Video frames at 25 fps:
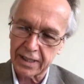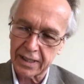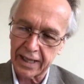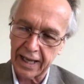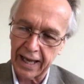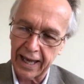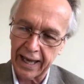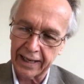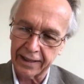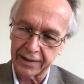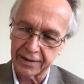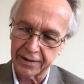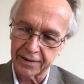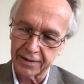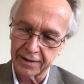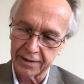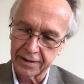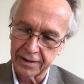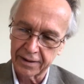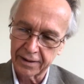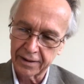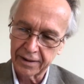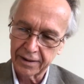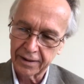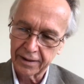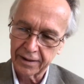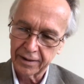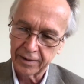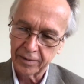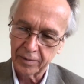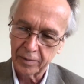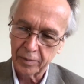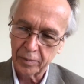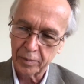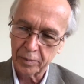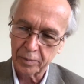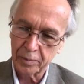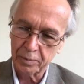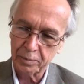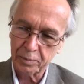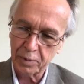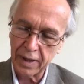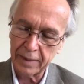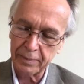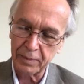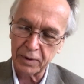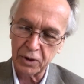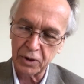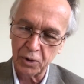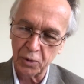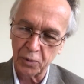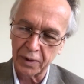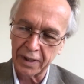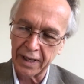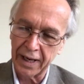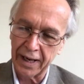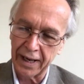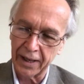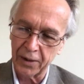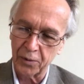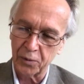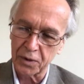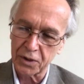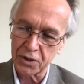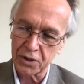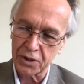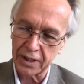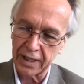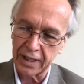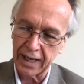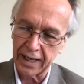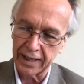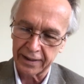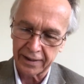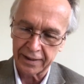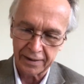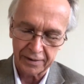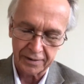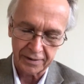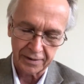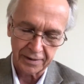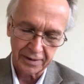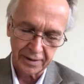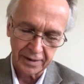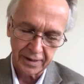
that probably you and I wish it hadn't.